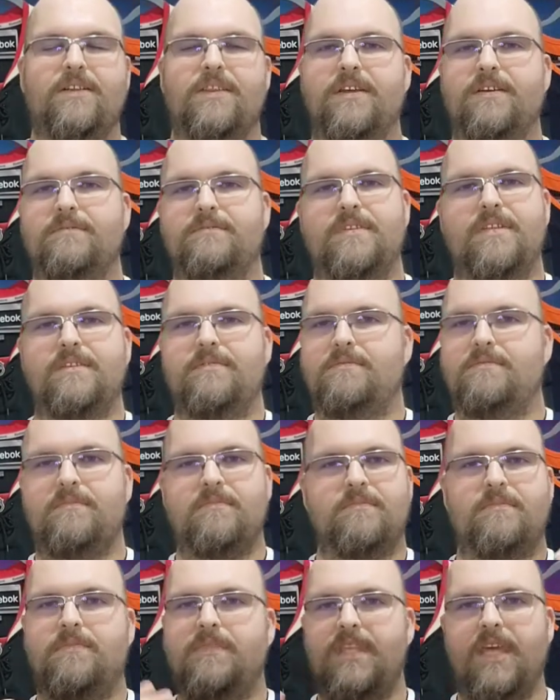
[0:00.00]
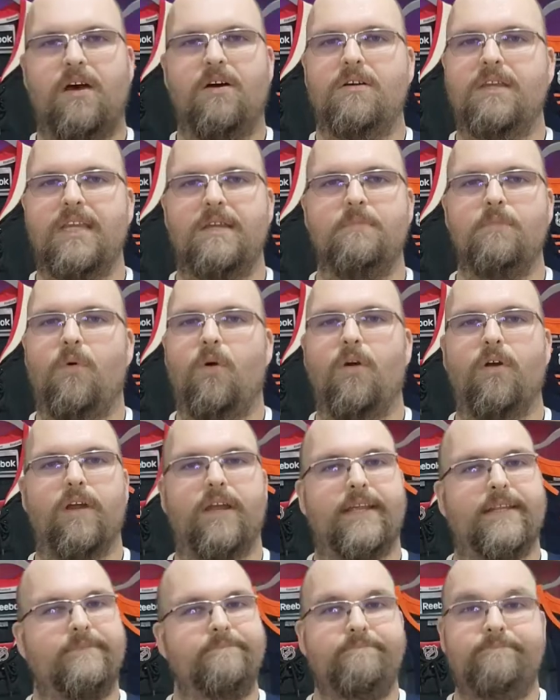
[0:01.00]
They're, they'll get more
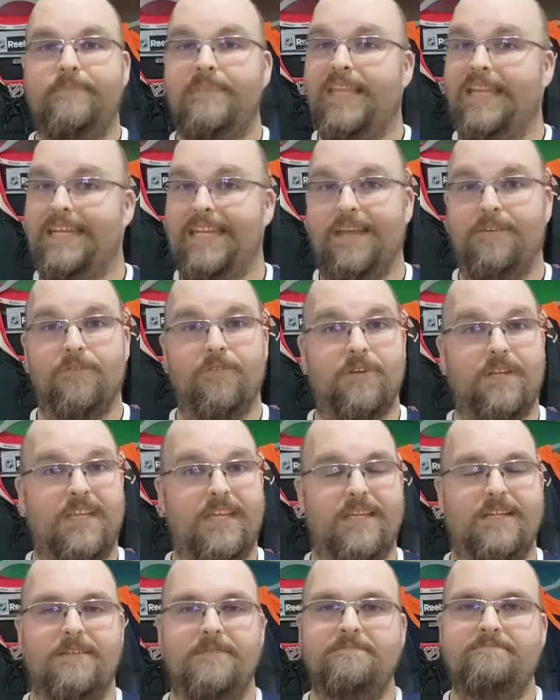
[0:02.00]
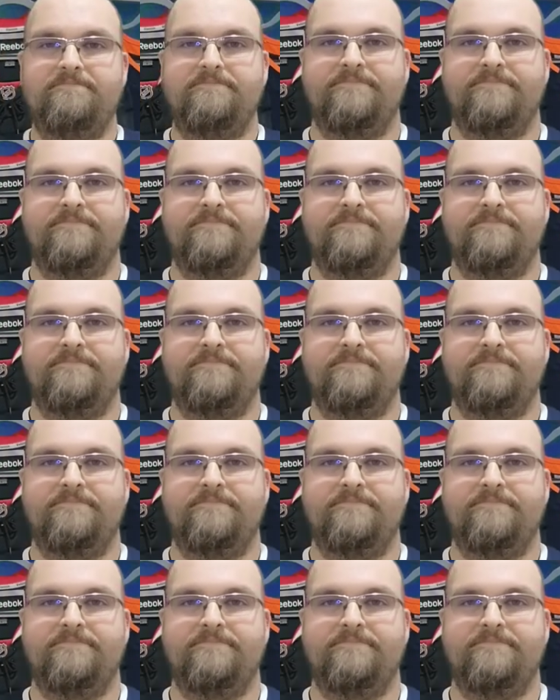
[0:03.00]
in. They never did.